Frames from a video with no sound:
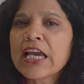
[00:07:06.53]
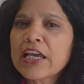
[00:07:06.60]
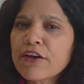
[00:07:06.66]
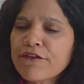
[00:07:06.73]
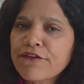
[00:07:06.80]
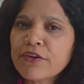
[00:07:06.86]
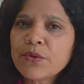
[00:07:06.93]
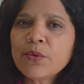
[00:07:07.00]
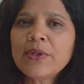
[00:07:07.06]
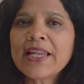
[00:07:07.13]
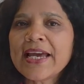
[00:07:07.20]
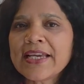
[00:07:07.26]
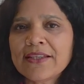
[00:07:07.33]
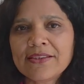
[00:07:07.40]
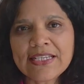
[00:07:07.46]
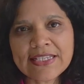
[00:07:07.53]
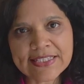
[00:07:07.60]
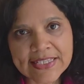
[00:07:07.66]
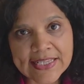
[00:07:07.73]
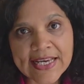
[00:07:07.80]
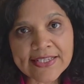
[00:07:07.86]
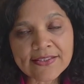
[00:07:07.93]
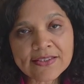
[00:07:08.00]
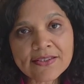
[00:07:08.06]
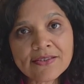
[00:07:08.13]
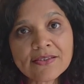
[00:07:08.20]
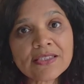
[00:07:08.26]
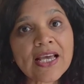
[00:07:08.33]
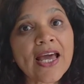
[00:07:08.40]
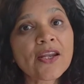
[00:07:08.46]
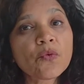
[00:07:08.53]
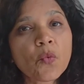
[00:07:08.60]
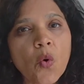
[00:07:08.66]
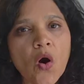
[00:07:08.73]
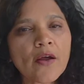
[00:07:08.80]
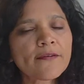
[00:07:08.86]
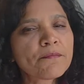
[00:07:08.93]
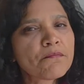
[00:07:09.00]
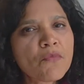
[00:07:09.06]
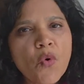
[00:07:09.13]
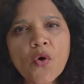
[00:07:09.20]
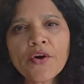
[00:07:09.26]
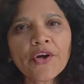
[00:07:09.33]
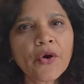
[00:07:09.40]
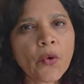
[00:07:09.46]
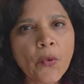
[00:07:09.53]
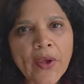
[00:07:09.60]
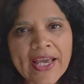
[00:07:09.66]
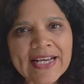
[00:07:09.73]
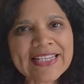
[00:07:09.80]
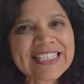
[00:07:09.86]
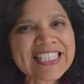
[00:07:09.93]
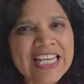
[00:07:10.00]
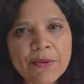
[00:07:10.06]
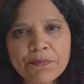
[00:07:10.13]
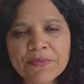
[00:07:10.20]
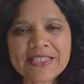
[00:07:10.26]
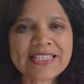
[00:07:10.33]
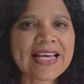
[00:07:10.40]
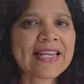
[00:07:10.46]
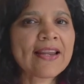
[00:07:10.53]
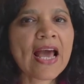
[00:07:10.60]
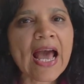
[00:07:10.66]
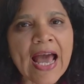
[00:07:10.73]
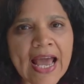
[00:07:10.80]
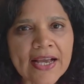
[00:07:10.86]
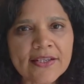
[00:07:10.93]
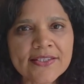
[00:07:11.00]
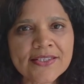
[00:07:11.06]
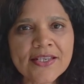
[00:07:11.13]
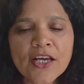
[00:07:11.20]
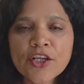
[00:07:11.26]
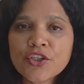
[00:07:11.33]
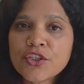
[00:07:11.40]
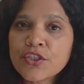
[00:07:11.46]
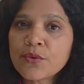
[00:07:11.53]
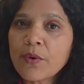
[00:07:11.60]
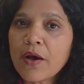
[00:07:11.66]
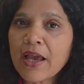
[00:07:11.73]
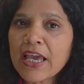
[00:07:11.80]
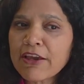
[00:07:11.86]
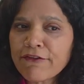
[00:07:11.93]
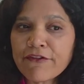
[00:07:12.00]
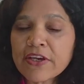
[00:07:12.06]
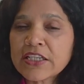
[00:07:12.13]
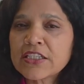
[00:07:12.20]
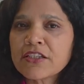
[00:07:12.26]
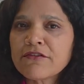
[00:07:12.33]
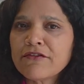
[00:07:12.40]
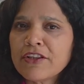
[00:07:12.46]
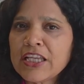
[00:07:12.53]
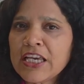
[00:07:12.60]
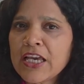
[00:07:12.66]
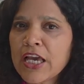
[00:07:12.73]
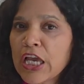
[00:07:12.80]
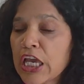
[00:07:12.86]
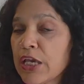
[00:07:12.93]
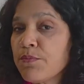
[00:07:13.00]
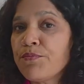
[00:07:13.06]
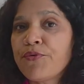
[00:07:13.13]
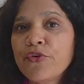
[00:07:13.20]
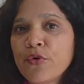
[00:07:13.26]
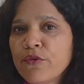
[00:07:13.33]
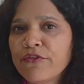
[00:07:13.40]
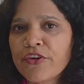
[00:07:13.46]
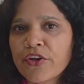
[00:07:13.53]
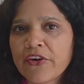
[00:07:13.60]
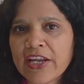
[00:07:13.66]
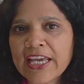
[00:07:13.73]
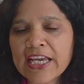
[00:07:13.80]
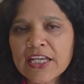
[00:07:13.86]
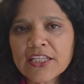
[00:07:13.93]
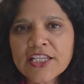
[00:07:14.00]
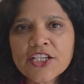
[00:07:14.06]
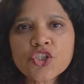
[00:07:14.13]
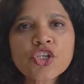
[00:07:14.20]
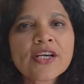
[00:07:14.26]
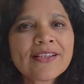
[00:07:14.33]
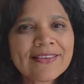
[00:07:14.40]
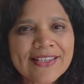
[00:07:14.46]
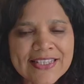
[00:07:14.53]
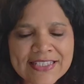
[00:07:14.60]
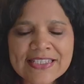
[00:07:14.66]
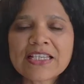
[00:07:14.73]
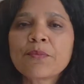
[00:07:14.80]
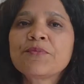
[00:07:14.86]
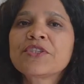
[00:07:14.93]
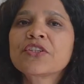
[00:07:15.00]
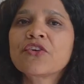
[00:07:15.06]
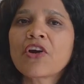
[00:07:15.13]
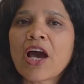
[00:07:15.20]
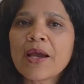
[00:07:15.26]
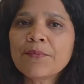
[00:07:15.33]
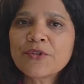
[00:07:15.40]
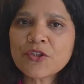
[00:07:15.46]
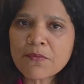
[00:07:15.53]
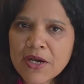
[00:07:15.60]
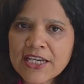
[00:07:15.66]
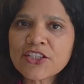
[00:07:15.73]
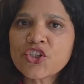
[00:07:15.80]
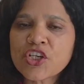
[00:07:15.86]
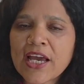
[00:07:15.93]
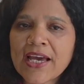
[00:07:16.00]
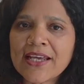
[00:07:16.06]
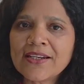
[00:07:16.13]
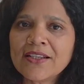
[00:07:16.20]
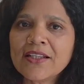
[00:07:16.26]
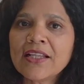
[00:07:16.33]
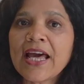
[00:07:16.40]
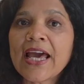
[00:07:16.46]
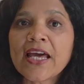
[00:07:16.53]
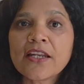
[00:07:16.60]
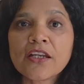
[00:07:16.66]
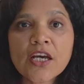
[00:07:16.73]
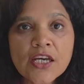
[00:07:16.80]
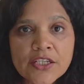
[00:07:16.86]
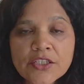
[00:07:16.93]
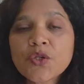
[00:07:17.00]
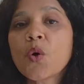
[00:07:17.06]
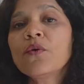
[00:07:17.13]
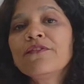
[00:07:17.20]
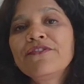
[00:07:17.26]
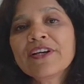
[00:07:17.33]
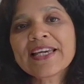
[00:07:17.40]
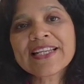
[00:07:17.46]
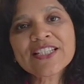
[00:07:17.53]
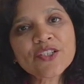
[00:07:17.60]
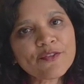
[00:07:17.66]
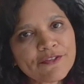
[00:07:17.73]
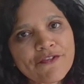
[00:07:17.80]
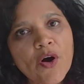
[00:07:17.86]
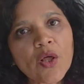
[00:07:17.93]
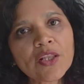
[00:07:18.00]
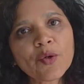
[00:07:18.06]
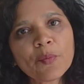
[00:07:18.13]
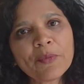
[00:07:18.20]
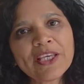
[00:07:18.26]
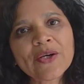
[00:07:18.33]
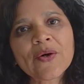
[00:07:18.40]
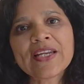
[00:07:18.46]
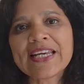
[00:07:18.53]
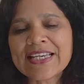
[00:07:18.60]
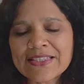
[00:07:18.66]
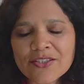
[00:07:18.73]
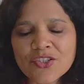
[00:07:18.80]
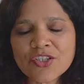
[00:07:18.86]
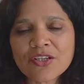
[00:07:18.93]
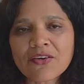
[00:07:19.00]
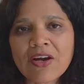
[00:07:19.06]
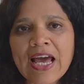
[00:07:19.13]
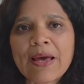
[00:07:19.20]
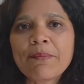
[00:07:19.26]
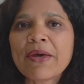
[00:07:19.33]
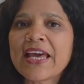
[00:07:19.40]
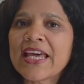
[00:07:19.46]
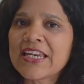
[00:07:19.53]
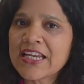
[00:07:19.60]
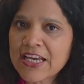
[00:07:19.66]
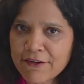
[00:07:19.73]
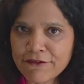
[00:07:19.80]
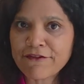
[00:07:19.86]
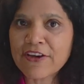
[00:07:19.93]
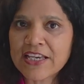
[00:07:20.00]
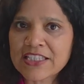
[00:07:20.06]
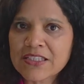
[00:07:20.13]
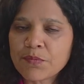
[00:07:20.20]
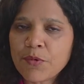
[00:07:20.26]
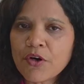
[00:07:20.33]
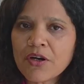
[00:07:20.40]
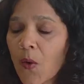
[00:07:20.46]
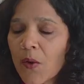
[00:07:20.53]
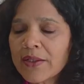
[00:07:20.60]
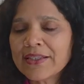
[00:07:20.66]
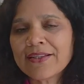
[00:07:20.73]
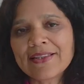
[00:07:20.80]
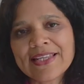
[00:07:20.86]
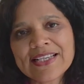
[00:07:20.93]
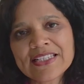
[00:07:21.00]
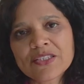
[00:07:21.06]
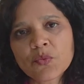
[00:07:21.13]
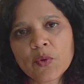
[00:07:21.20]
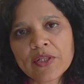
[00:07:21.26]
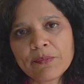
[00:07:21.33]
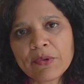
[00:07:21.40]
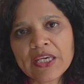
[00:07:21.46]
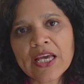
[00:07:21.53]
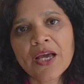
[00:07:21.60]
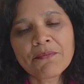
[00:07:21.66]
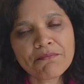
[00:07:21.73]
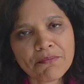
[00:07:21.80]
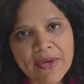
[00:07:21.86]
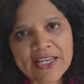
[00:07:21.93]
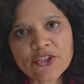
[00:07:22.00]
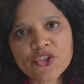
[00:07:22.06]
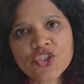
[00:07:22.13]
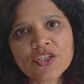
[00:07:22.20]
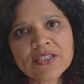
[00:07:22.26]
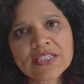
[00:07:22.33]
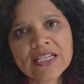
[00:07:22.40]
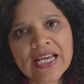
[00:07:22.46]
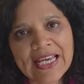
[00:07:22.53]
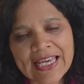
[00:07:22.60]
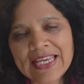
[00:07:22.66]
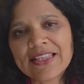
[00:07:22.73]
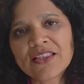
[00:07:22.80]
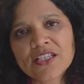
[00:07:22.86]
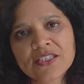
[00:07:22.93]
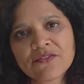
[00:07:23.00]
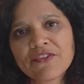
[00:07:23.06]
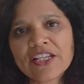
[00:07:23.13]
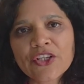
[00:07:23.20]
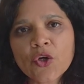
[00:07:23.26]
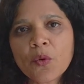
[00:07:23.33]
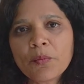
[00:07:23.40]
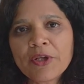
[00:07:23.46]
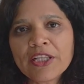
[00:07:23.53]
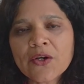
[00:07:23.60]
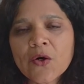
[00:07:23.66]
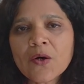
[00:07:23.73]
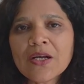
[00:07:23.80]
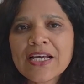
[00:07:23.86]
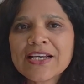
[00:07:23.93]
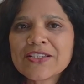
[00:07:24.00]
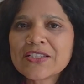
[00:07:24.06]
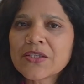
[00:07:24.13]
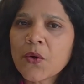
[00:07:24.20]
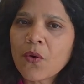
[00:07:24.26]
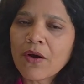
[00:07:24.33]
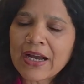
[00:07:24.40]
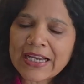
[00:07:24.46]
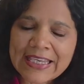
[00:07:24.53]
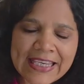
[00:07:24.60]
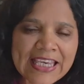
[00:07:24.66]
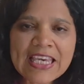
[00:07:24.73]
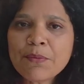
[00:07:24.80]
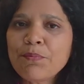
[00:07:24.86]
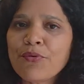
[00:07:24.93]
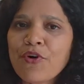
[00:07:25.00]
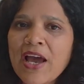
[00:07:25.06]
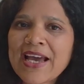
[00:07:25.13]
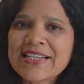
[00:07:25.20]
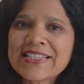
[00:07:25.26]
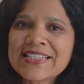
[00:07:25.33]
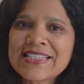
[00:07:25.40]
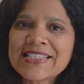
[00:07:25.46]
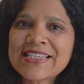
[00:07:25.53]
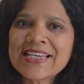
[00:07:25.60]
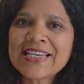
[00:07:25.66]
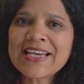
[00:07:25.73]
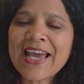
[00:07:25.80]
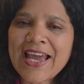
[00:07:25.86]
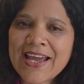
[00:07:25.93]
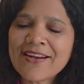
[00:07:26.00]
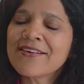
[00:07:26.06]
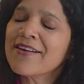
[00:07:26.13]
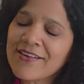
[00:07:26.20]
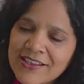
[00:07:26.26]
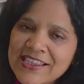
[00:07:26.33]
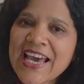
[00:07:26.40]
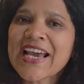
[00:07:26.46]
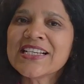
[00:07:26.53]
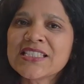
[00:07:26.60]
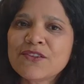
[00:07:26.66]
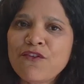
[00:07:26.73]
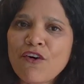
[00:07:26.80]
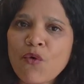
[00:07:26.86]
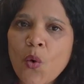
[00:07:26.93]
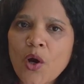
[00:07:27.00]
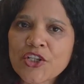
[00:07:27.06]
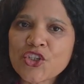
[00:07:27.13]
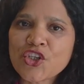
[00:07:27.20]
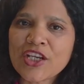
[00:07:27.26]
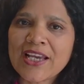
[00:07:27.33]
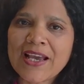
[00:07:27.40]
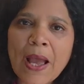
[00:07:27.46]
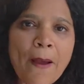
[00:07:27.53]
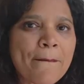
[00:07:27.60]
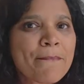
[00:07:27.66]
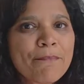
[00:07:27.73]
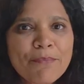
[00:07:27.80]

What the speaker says: If you like these lessons and want more quick tips and hacks to effectively improve your English, then subscribe to my channel and don't forget to follow me on Instagram and Facebook. All the links will be mentioned in this video below. So keep practicing and thanks for watching.